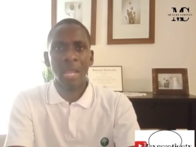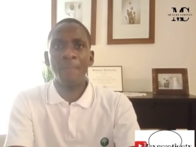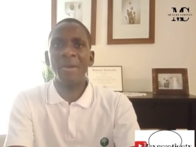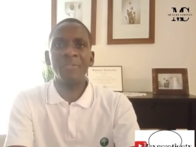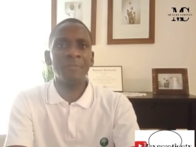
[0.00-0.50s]

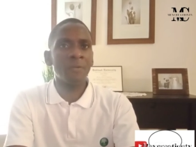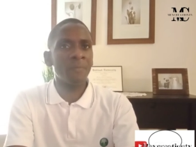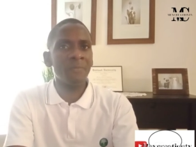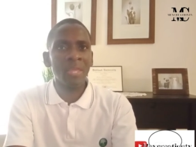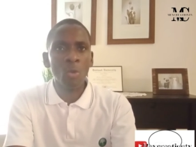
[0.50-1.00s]
apart
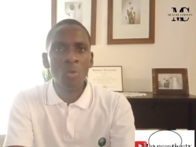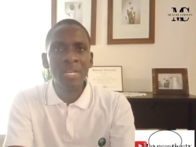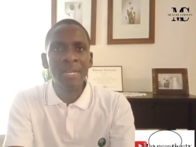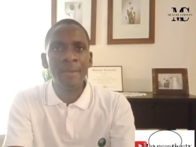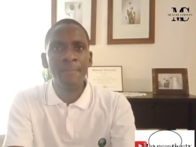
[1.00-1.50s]
from the
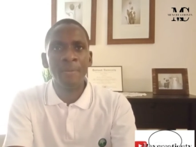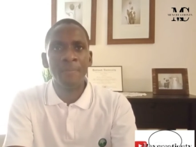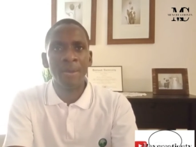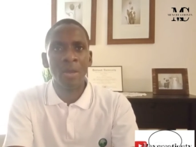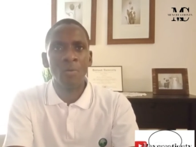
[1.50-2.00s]
ordinary
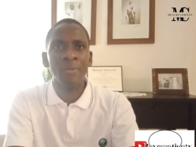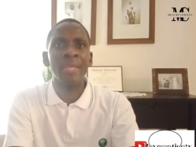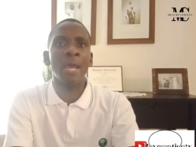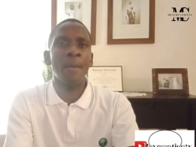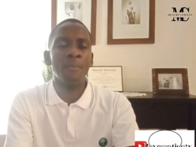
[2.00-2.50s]
paper or
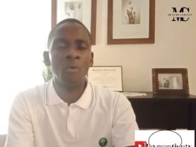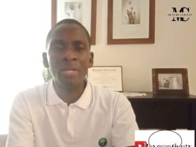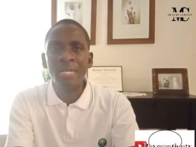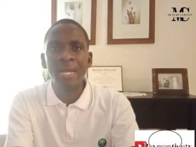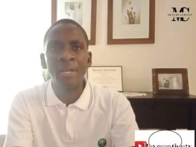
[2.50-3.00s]
the
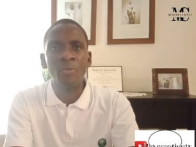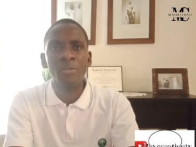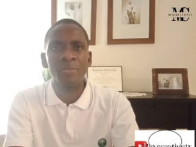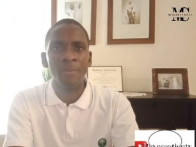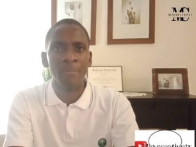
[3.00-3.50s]
ordinary
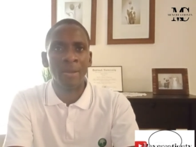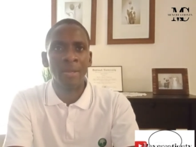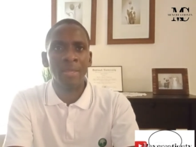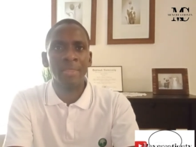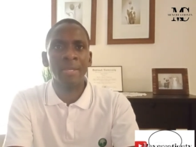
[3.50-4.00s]
notes paper
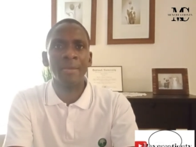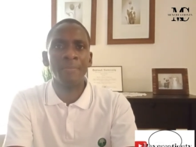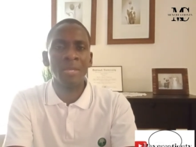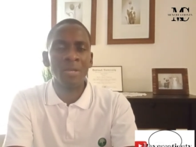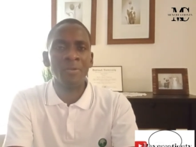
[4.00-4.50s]
that are
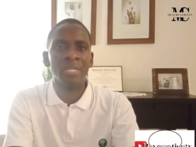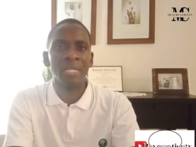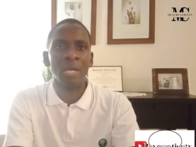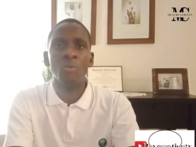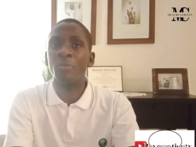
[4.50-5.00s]
being
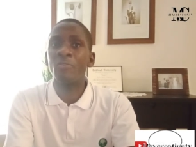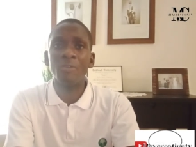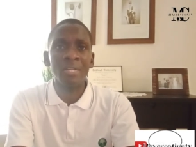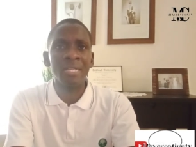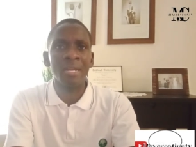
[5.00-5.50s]
written, or
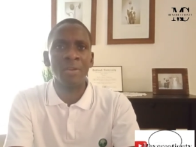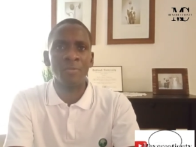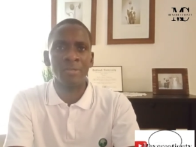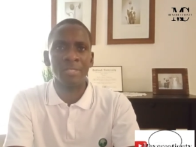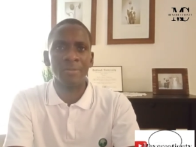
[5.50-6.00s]
ordinary
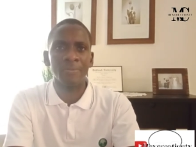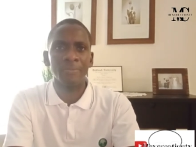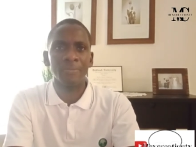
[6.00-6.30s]
notes?